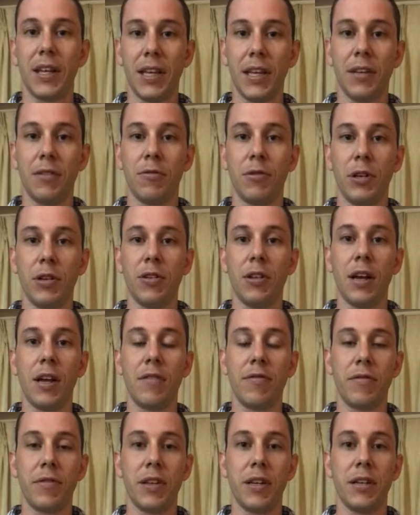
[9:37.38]
in real
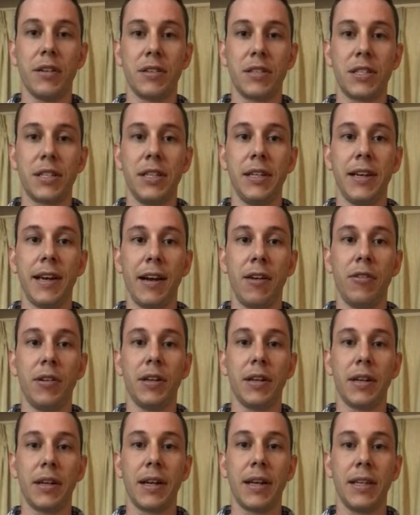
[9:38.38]
life and see how
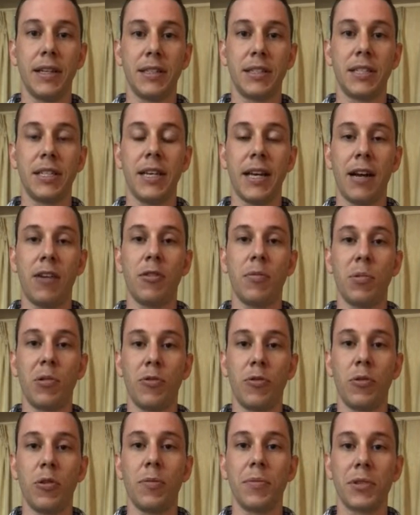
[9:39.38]
it
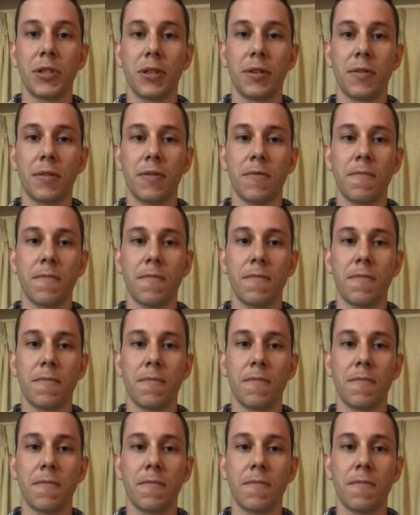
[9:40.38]
performs.